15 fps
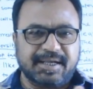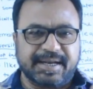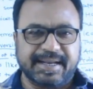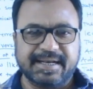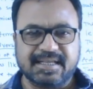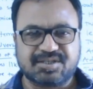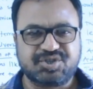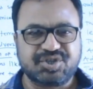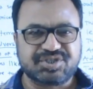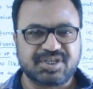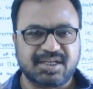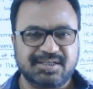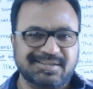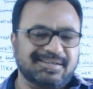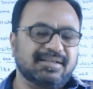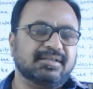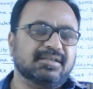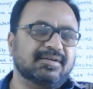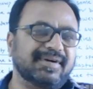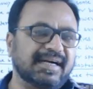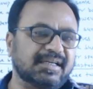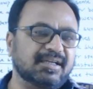rainy season,
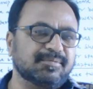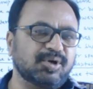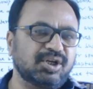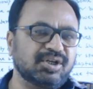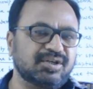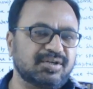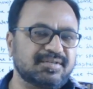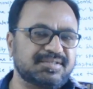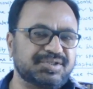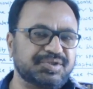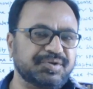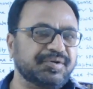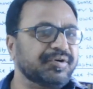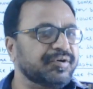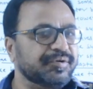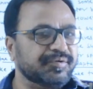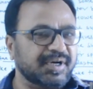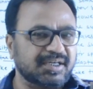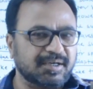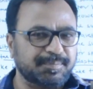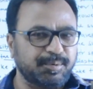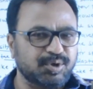the water molecules,
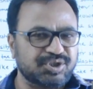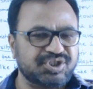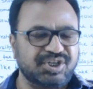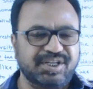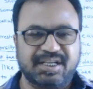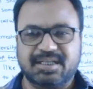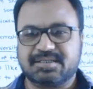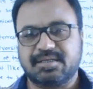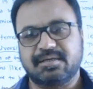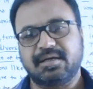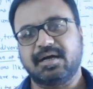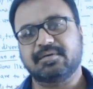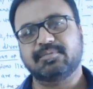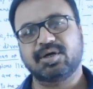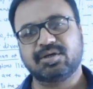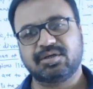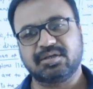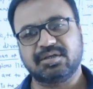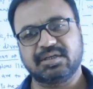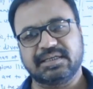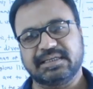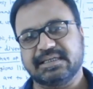water portion is
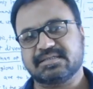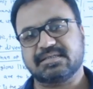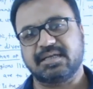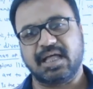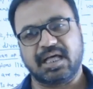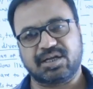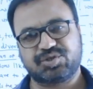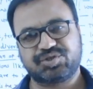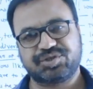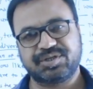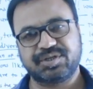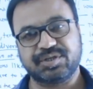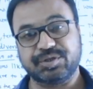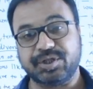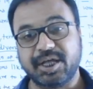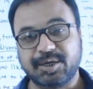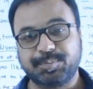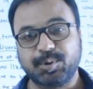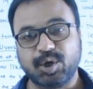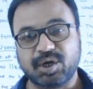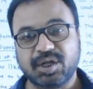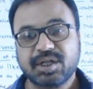amount is large.
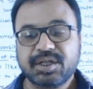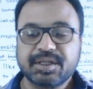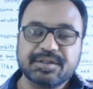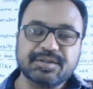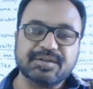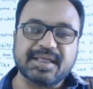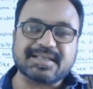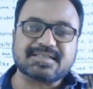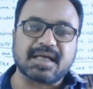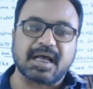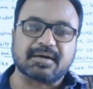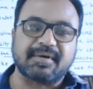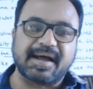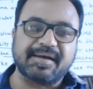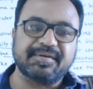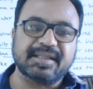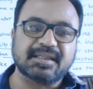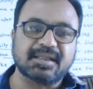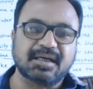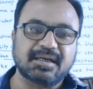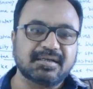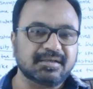Therefore, they survive in
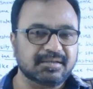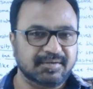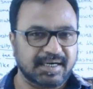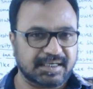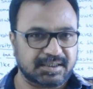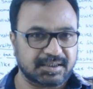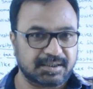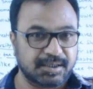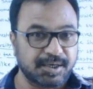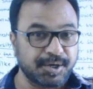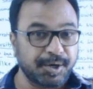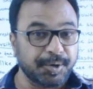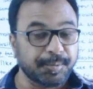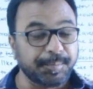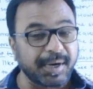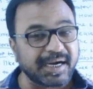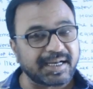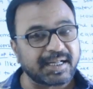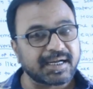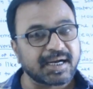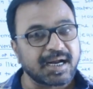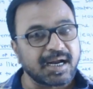the water. But
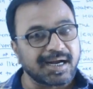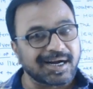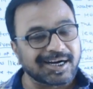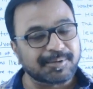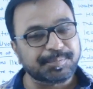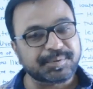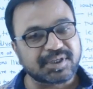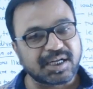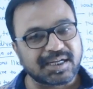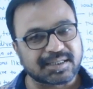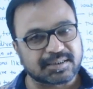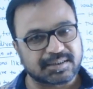after